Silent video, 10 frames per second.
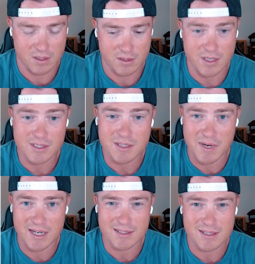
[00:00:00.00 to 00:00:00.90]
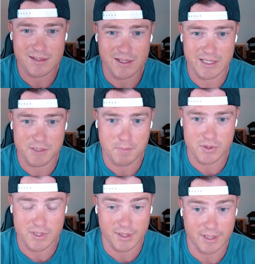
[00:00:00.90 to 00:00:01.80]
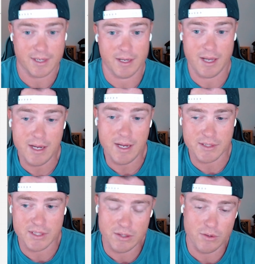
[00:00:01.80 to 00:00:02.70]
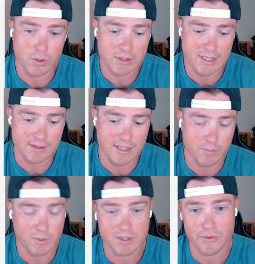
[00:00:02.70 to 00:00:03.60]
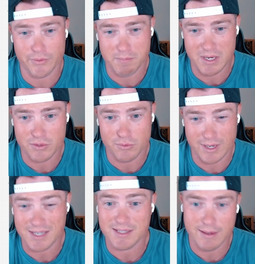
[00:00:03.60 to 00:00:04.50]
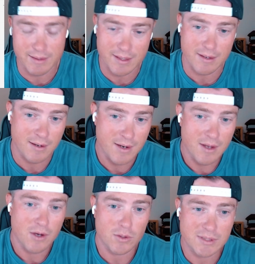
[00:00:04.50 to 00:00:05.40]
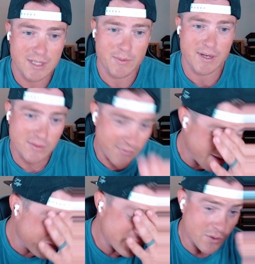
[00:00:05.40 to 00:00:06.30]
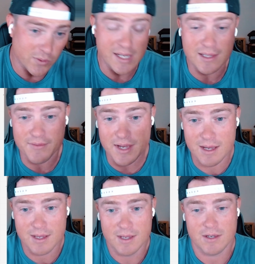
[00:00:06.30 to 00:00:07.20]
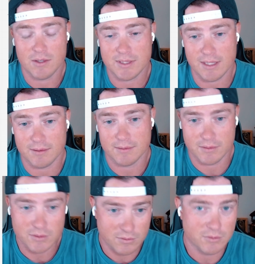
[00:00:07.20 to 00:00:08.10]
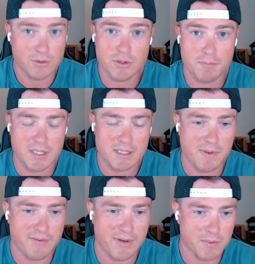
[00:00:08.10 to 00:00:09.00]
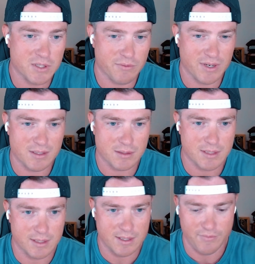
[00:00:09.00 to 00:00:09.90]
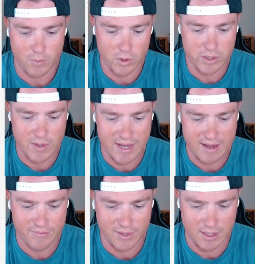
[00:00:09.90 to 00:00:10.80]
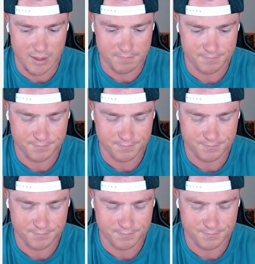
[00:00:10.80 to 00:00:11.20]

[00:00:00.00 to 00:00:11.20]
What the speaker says: customized to each person. Like, hey, I see your hotel's on 123 Main Street. I stayed at their hotel when I was 5 years old. I love that hotel. You should place my vending machine, right? It's kind of tough. Or you have, I